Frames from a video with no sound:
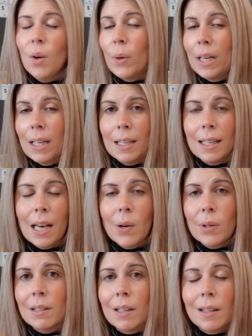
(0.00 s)
We didn't
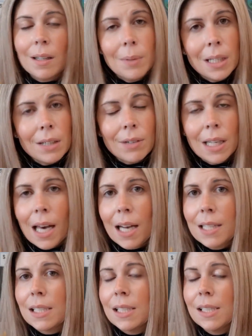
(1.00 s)
calculate limiting
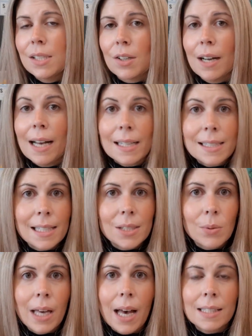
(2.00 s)
reactants or excess
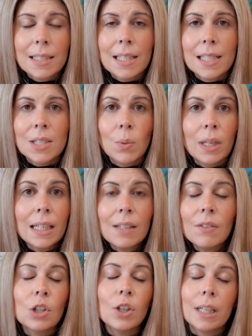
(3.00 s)
reactants. We didn't
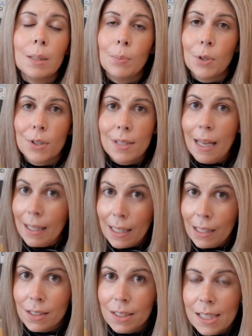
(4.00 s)
even look at percent
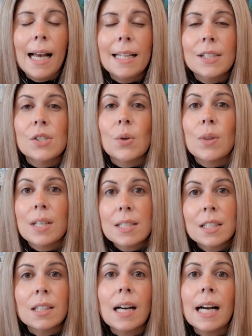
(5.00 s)
yield. And so
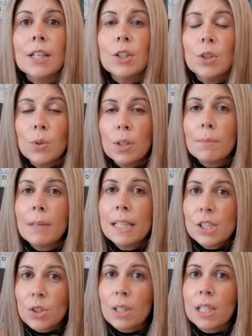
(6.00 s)
this year I knew that my
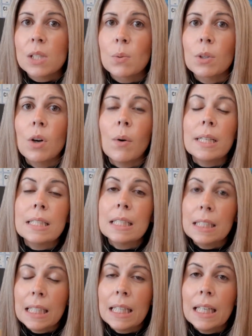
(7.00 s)
students were going to
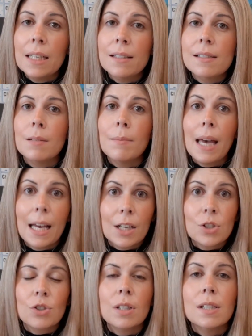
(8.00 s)
need some
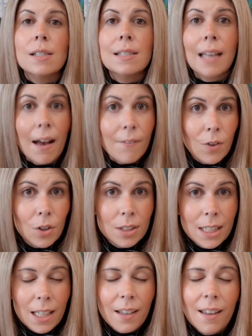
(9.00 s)
extra
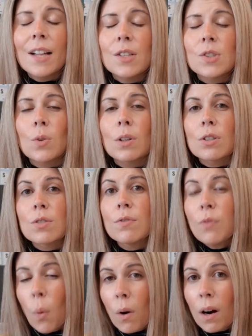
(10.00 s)
scaffolding. And so there's
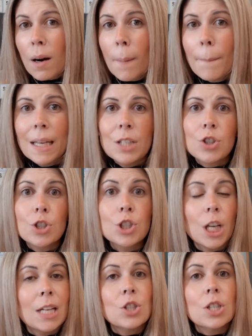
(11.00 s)
four major
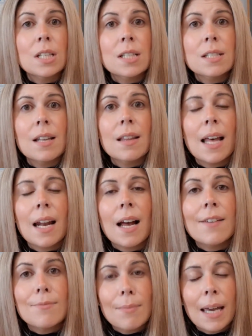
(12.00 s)
changes changes that
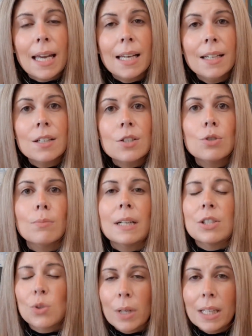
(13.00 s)
I've made to my
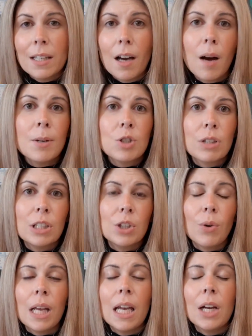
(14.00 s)
stoichiometry
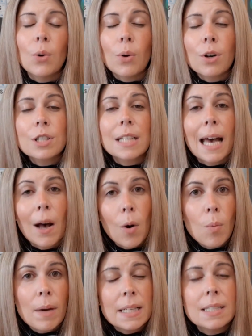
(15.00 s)
unit in order to
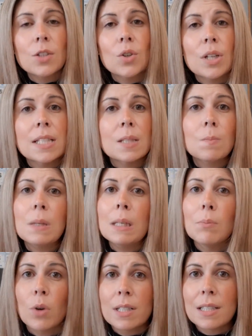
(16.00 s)
help my students be
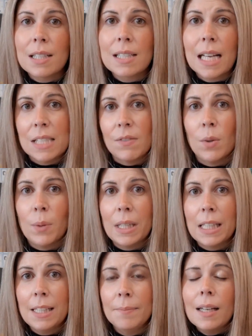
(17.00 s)
more successful
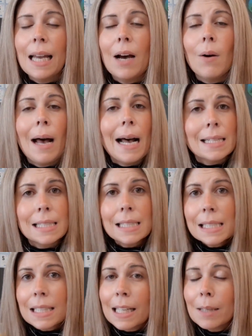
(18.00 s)
with it. Now, as a
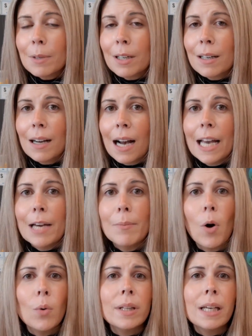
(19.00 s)
disclaimer, I am
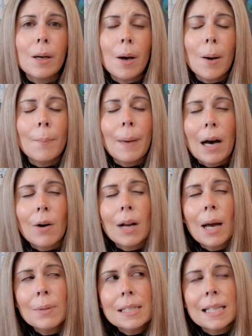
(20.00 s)
only about,
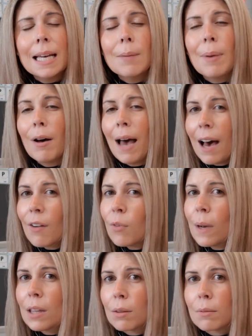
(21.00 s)
I would say about
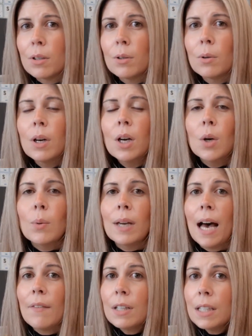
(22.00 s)
halfway through. We
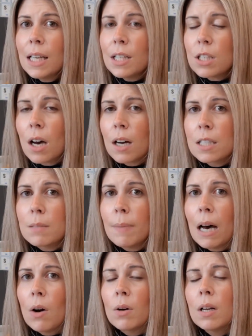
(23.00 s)
haven't yet talked
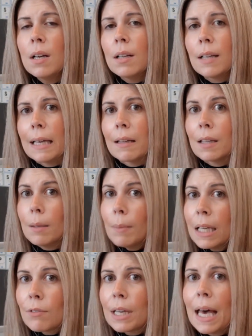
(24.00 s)
about like
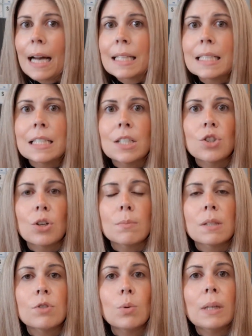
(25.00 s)
limiting reactants in
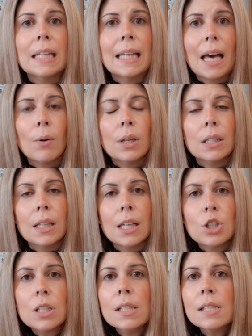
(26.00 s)
terms of doing the
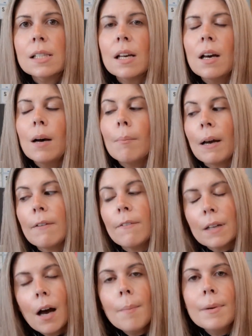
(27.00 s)
calculations. My
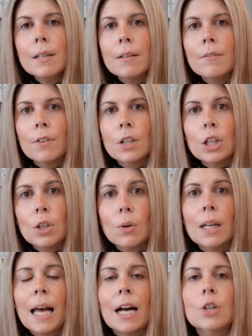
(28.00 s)
phenomenon for the
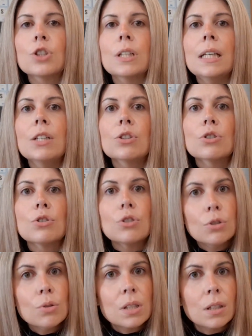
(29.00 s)
unit actually
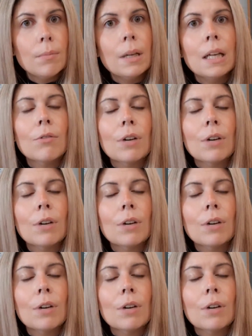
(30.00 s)
introduced limiting